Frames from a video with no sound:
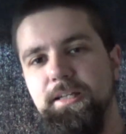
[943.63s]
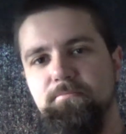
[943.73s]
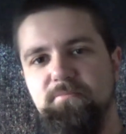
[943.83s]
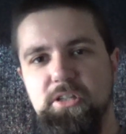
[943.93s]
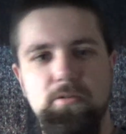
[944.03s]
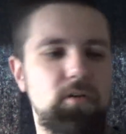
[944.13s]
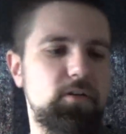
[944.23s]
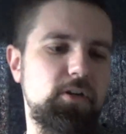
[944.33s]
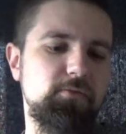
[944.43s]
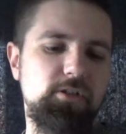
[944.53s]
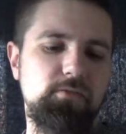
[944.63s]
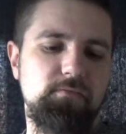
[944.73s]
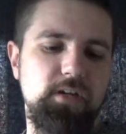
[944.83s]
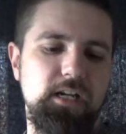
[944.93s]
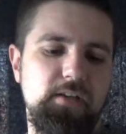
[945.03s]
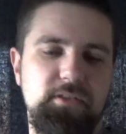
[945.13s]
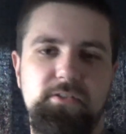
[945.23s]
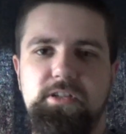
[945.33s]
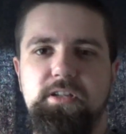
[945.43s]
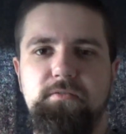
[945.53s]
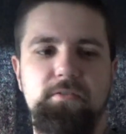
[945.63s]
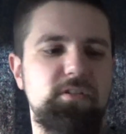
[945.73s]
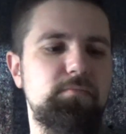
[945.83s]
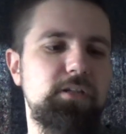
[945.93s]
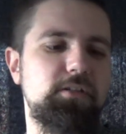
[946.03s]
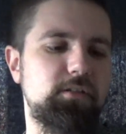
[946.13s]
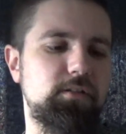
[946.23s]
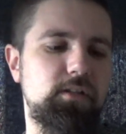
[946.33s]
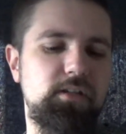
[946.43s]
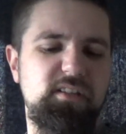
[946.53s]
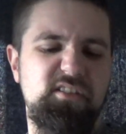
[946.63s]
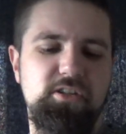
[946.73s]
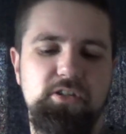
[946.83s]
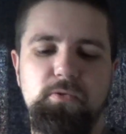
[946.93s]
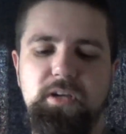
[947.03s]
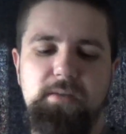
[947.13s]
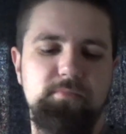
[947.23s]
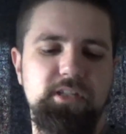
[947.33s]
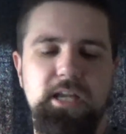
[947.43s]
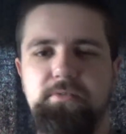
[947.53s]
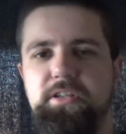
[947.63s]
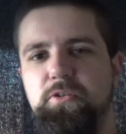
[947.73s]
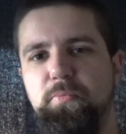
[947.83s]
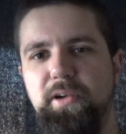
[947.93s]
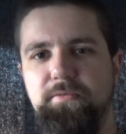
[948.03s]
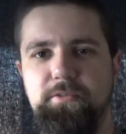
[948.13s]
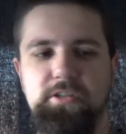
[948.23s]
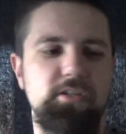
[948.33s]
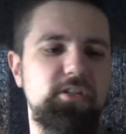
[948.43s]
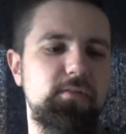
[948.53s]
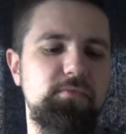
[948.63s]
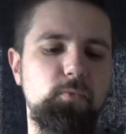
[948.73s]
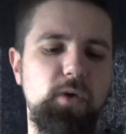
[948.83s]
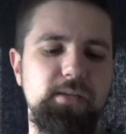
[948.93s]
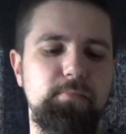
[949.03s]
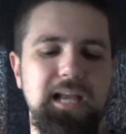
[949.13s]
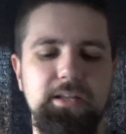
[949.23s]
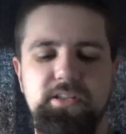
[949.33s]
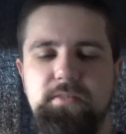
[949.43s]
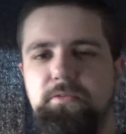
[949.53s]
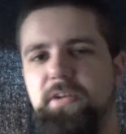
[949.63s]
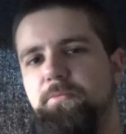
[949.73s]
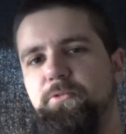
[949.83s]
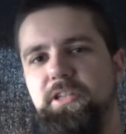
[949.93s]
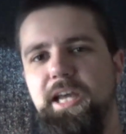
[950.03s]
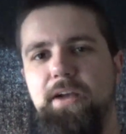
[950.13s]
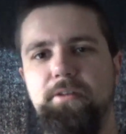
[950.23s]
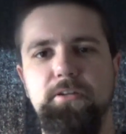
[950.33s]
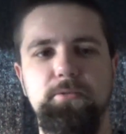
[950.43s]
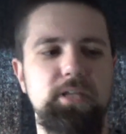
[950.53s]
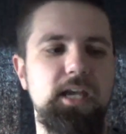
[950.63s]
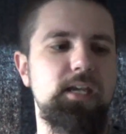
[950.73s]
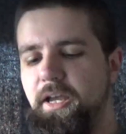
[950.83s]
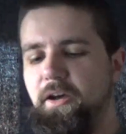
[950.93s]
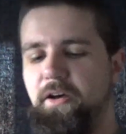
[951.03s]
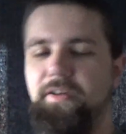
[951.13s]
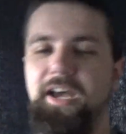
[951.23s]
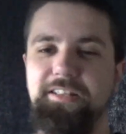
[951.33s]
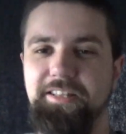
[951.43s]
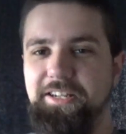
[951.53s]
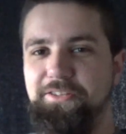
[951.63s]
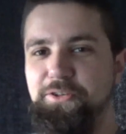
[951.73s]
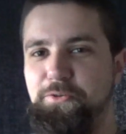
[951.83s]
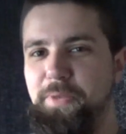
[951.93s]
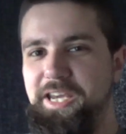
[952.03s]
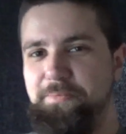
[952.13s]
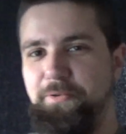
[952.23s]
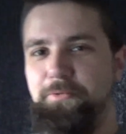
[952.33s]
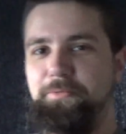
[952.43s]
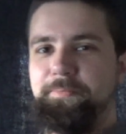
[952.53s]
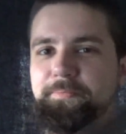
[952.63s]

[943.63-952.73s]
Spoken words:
there's not a lot of cons to it really, other than the stuff I just mentioned. It just sort of comes down to your preference in terms of weight balance, if you're able to carry it all day. I've handed it to people